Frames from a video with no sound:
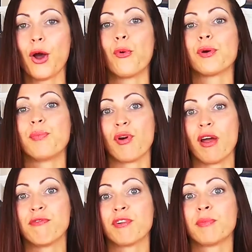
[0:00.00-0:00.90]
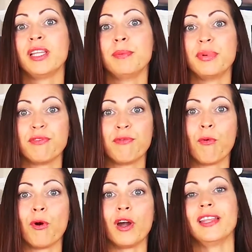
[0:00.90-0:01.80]
or preferably
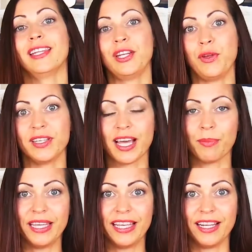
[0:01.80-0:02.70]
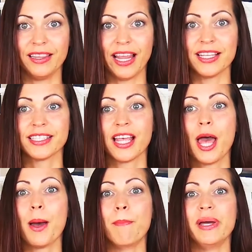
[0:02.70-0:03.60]
before, and then you end up eating less,
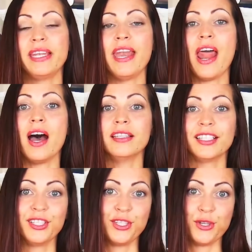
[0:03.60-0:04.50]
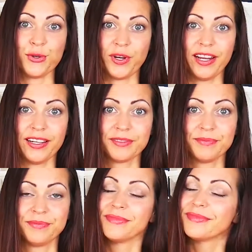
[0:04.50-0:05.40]
but not during.
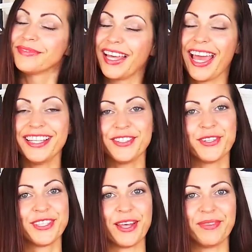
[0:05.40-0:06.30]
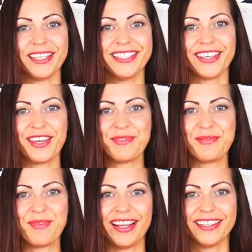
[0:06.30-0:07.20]
It's just something to keep
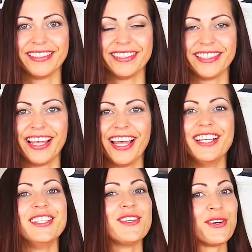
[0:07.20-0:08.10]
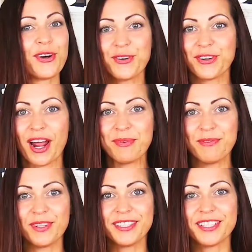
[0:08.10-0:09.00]
in mind. So go grab your
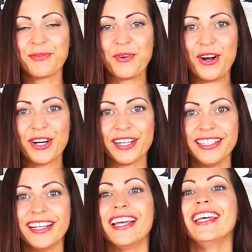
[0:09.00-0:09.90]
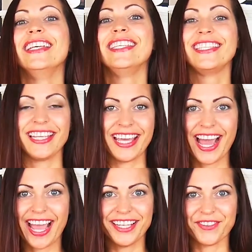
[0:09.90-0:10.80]
filtered water, stay
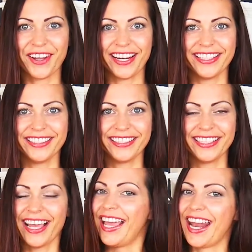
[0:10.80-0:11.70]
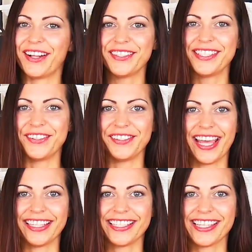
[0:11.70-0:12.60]
hydrated, and I'll see you on the other